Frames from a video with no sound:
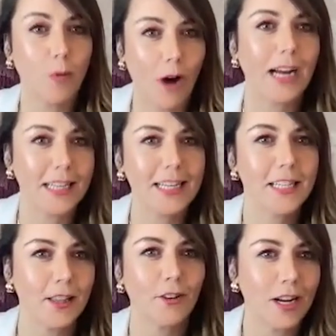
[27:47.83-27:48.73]
to practice
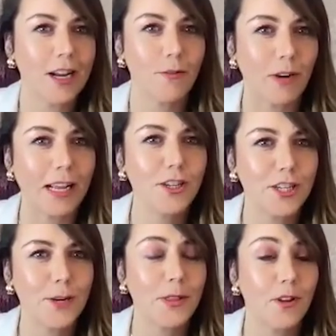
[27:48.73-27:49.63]
and they're going to get a
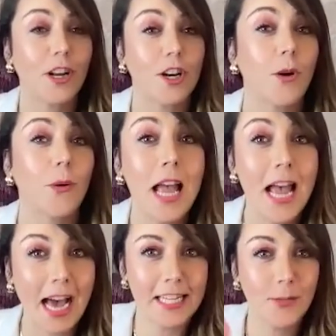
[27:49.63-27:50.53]
relationship and they're going to know
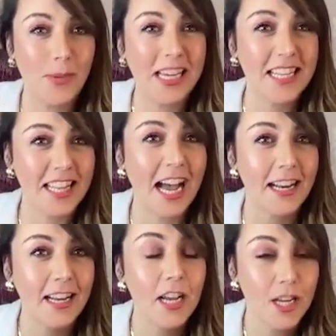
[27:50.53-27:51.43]
how to speak to